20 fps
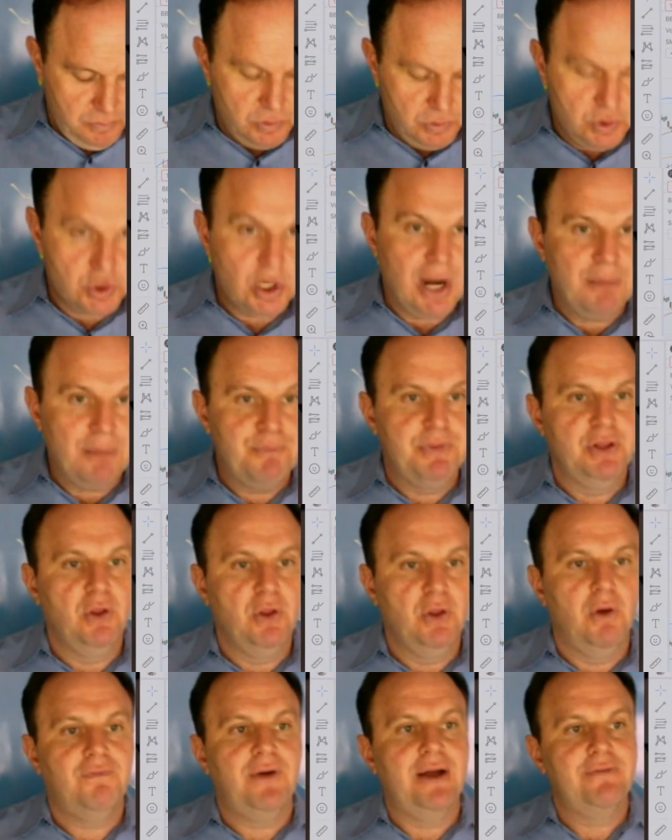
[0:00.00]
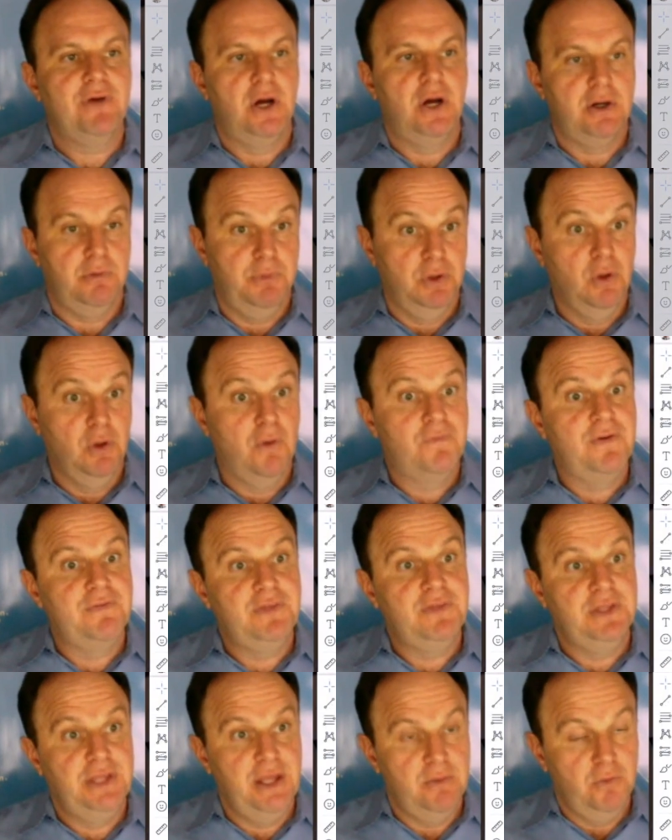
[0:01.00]
drop below 500, below
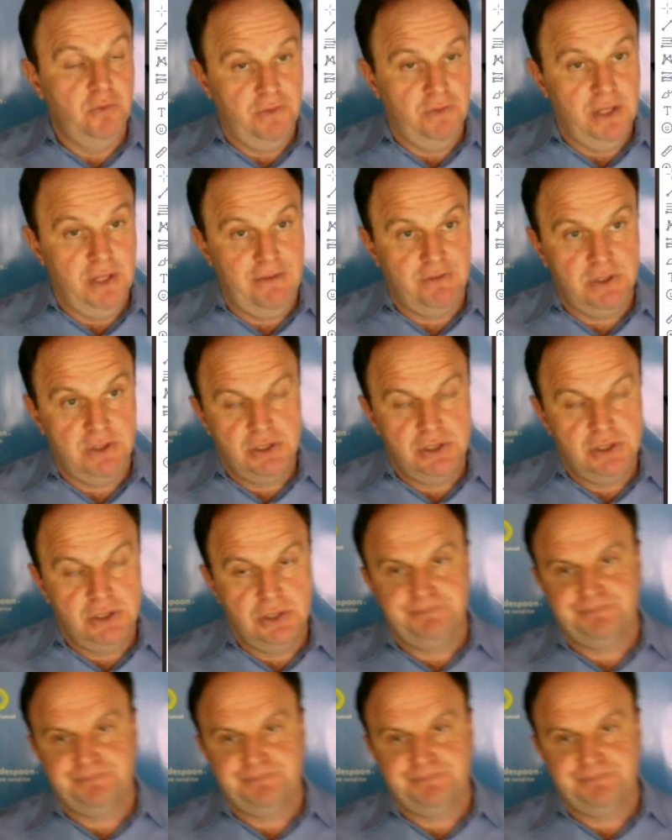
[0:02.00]
50-day moving average.